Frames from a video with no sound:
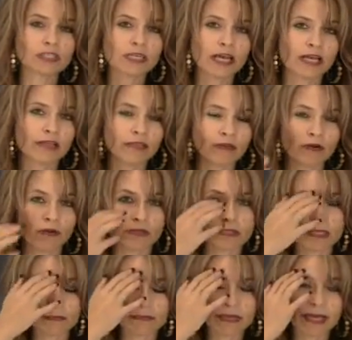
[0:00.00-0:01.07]
just kind of throwing
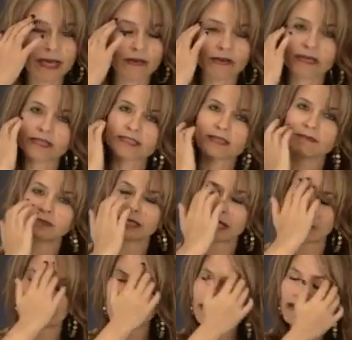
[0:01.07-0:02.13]
something down to get something
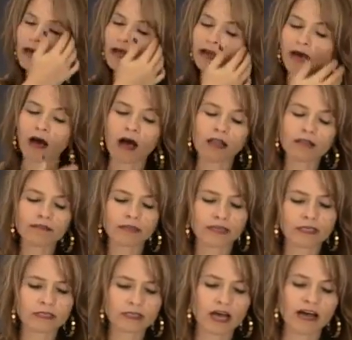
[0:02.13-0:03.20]
down. And, and all of
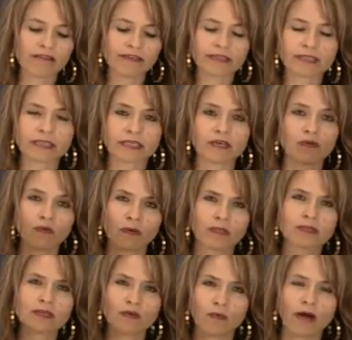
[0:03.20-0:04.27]
these, obviously,
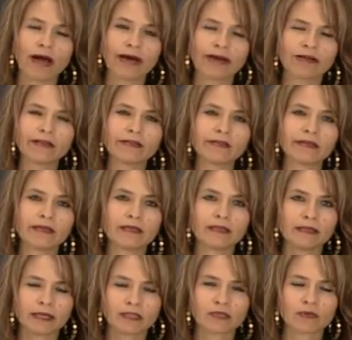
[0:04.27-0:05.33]
once in a while,
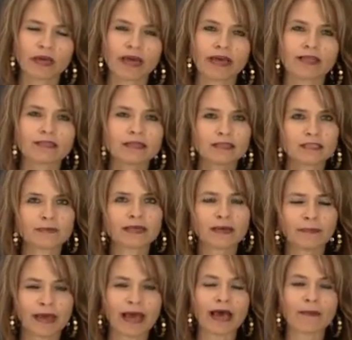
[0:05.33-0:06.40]
that's okay. It's, has it
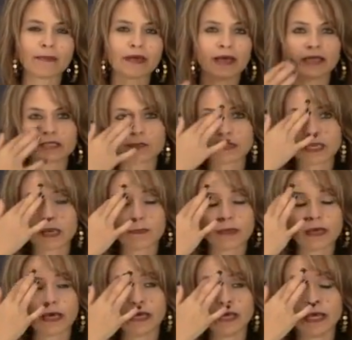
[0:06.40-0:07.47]
become a habit? Has it become
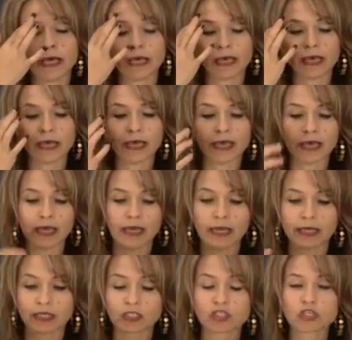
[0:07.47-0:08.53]
a, a, a,
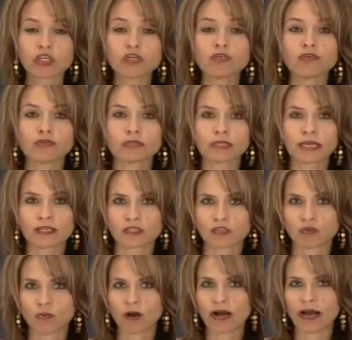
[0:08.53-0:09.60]
an excuse as
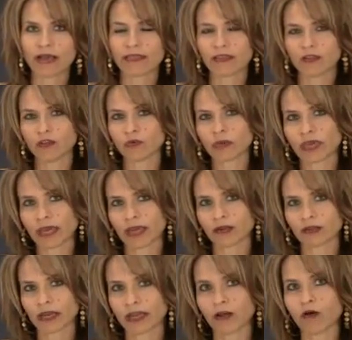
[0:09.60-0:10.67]
to why then you
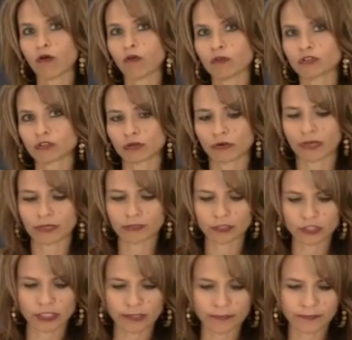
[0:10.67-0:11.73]
can't kind of hold your own
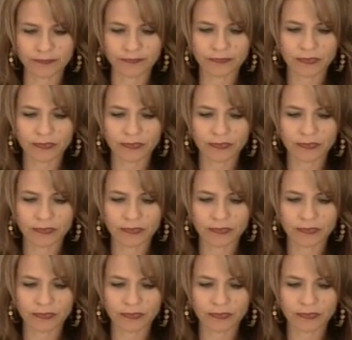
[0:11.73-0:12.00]
energy?